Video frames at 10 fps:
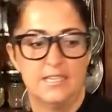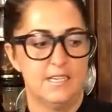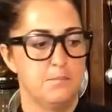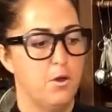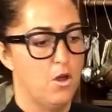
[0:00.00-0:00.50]
to need
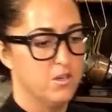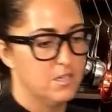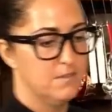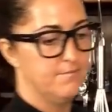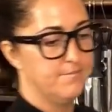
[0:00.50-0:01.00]
a
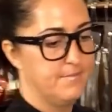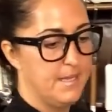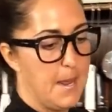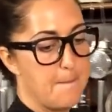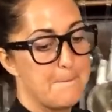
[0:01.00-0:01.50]
pot.
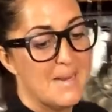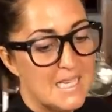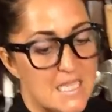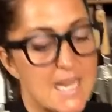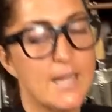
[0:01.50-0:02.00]
Now,
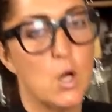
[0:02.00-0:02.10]
millet and